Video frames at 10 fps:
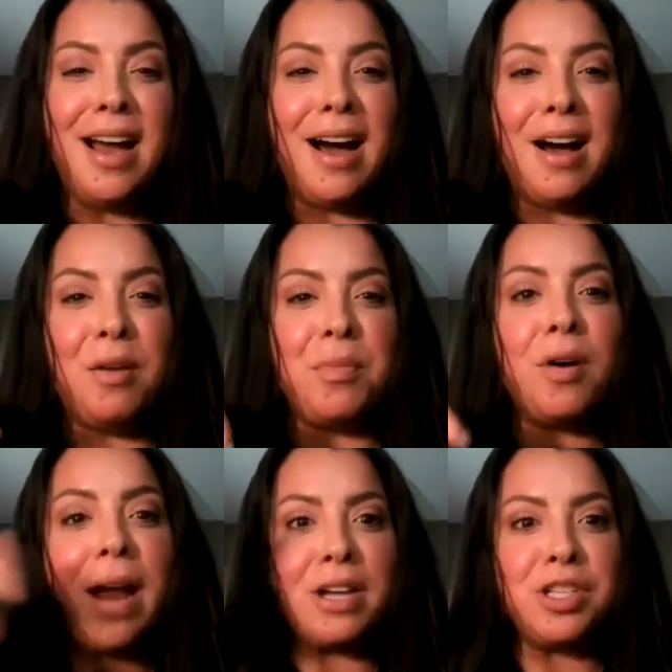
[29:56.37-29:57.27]

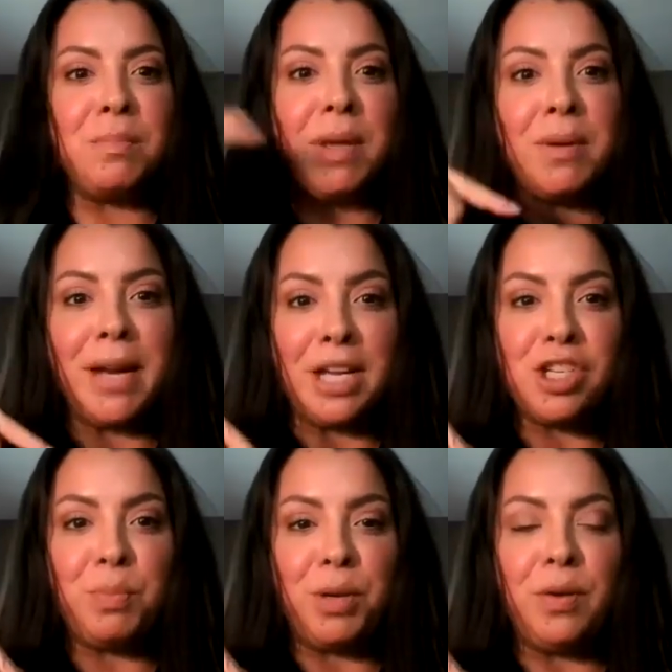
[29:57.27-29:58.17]
Or actually Mimi
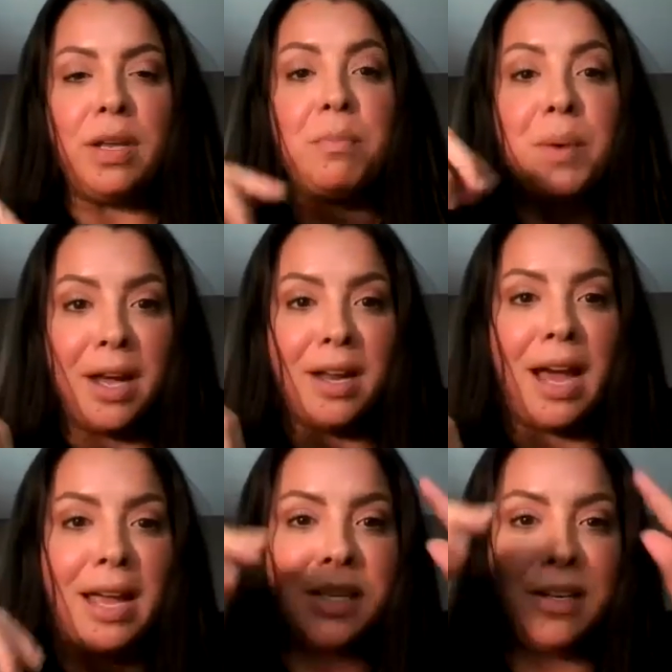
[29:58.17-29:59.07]
Banasik Beauty, but
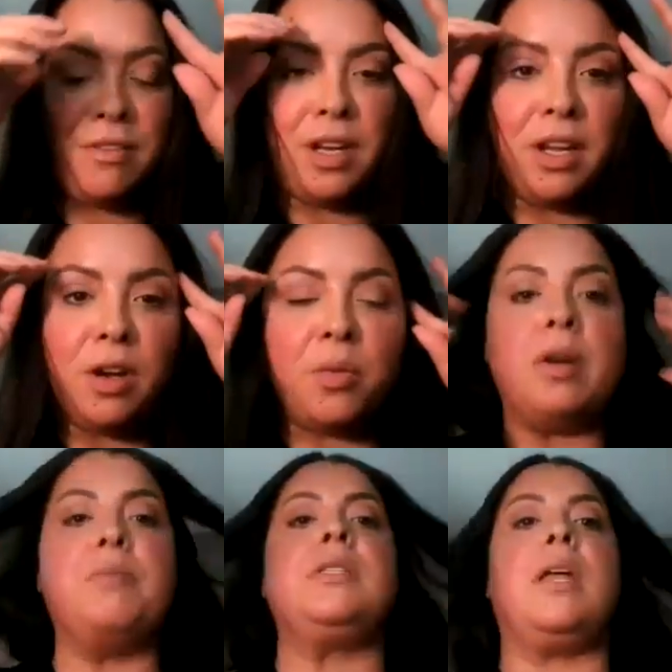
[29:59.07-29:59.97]
I did a video where
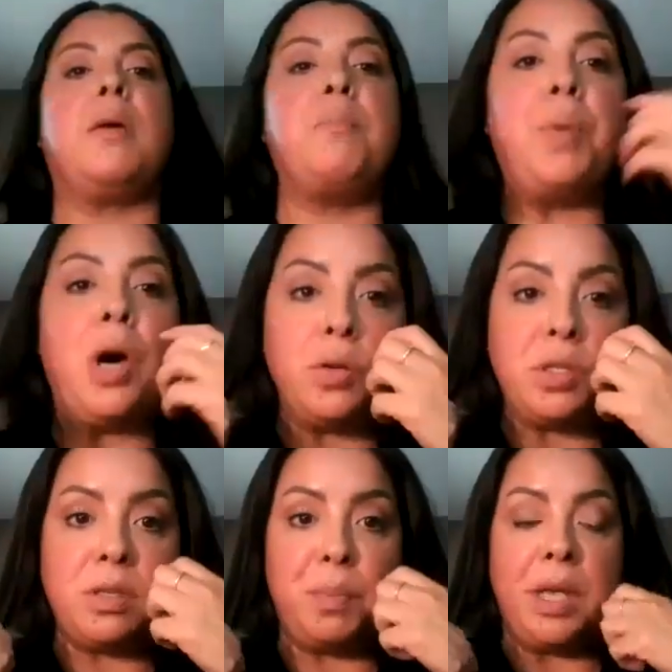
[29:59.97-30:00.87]
it was like
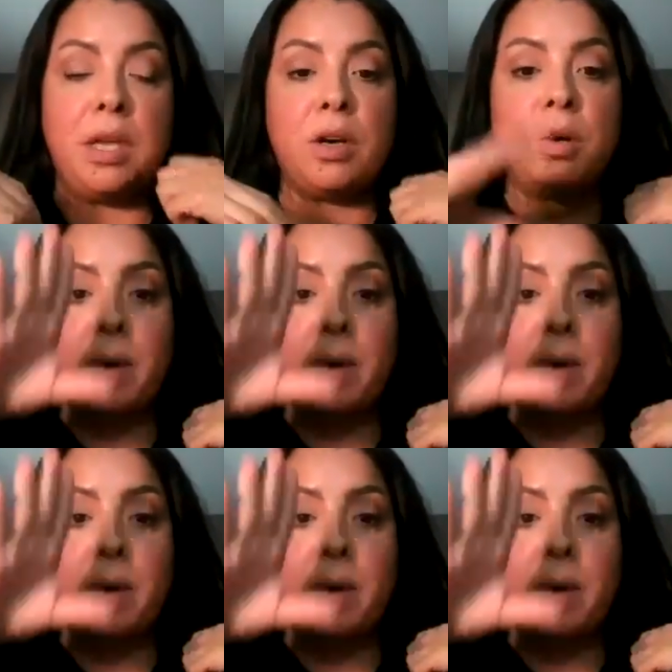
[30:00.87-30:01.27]
post peel,